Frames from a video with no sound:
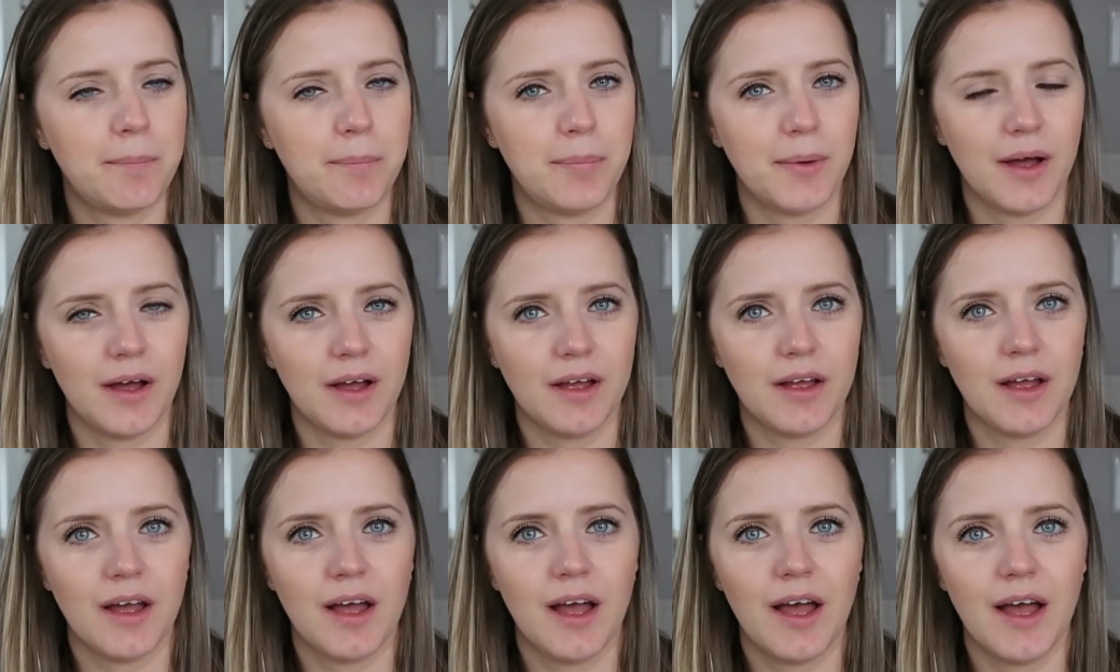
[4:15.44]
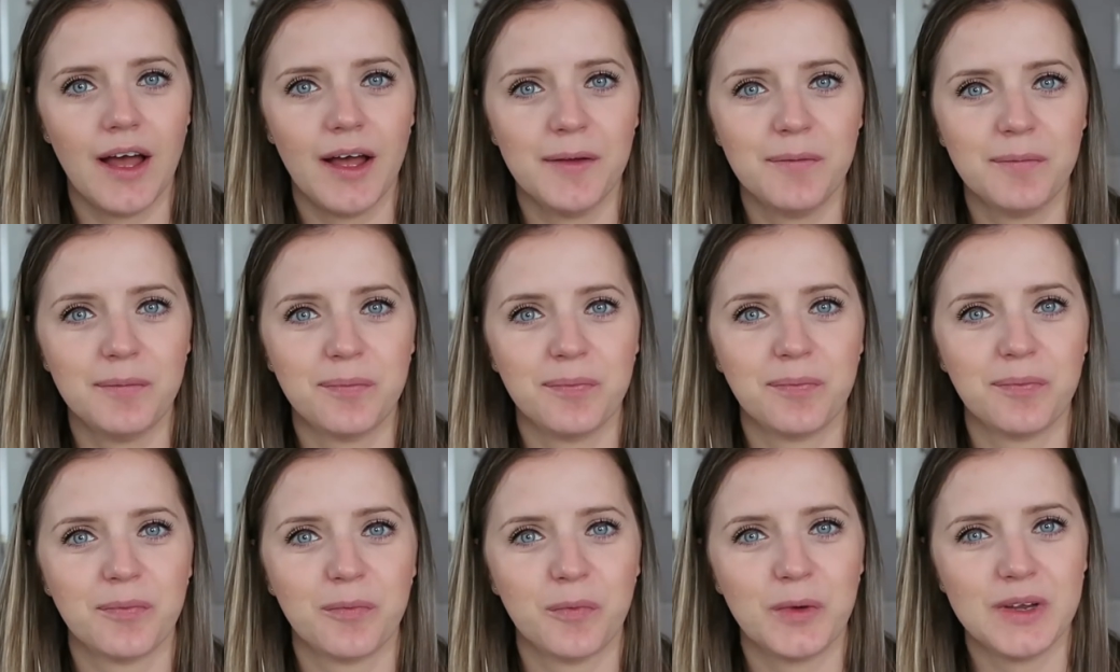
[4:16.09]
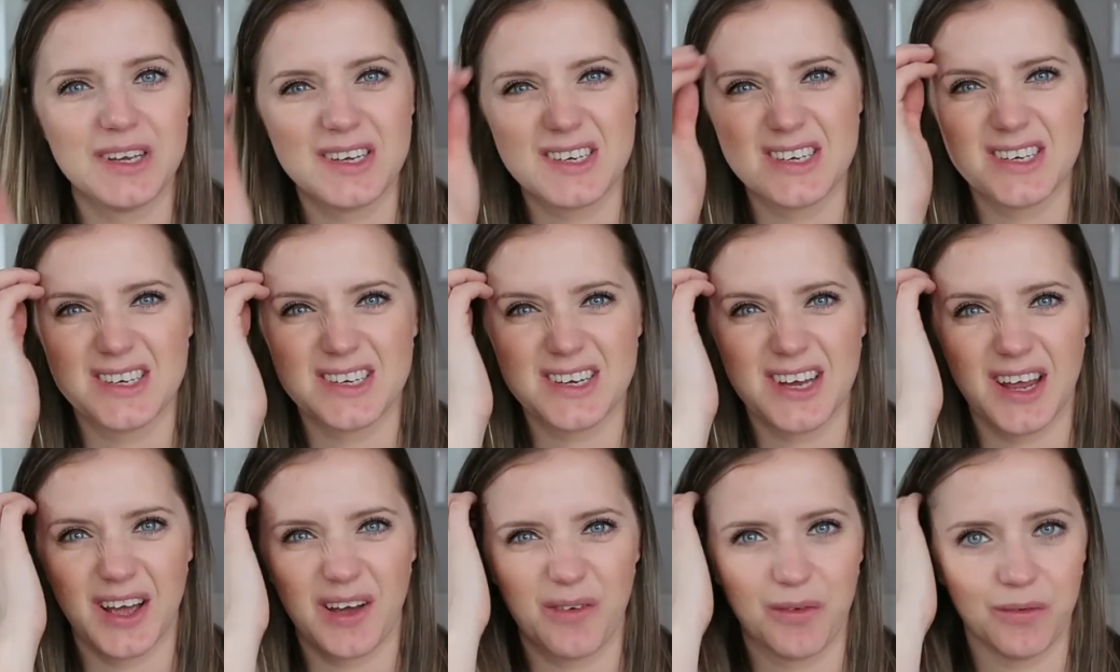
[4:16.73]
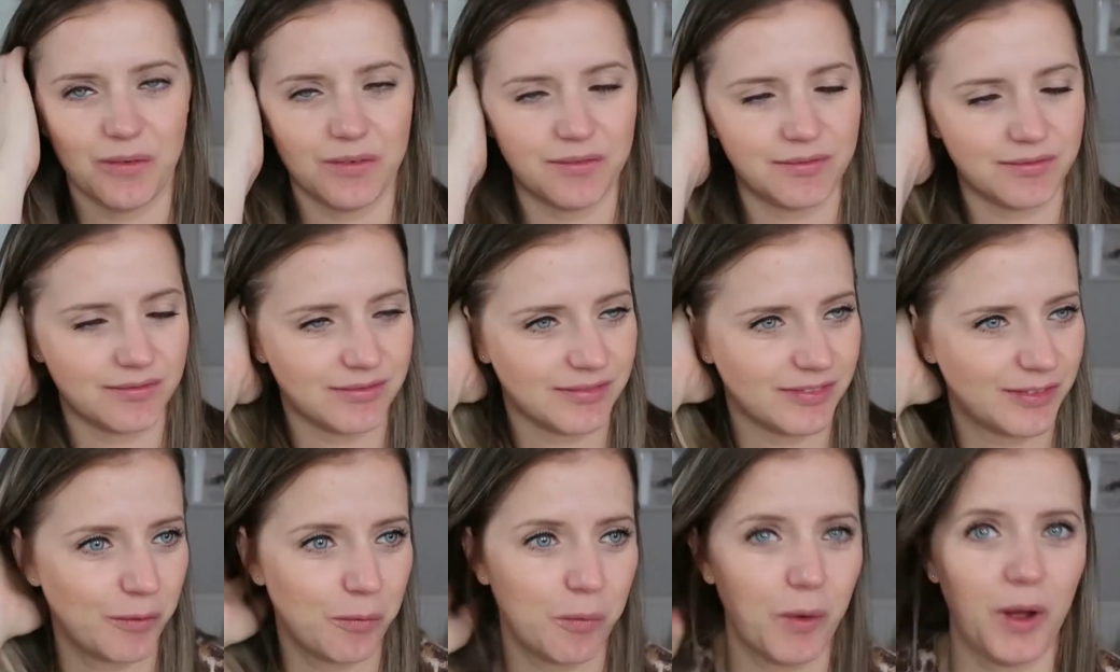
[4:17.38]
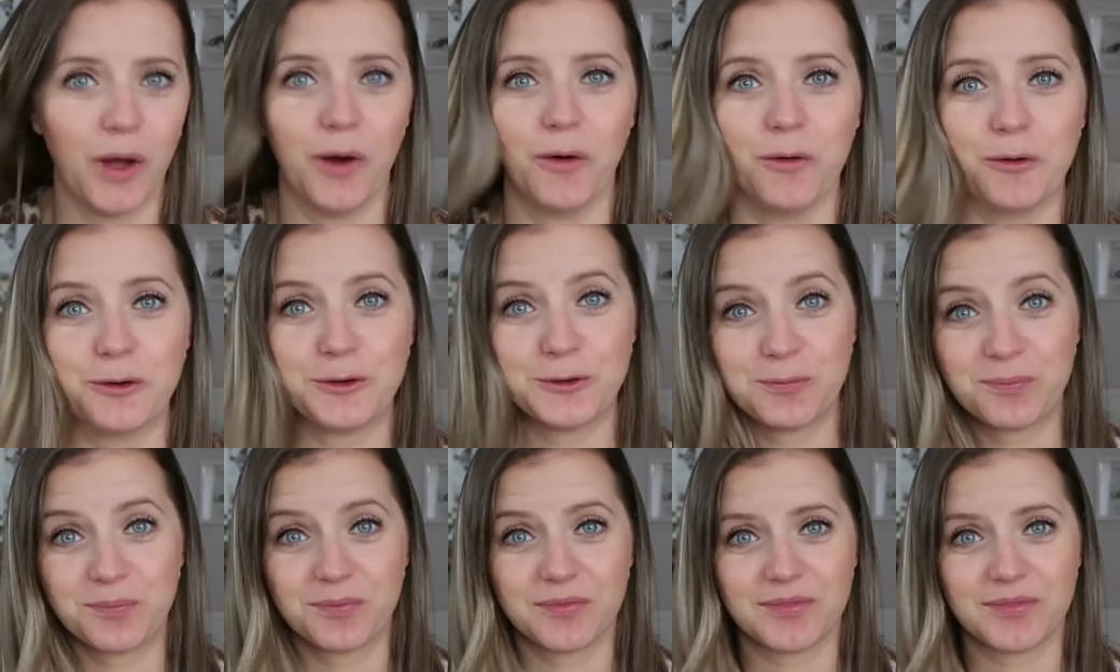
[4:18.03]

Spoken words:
but we didn't tell the world,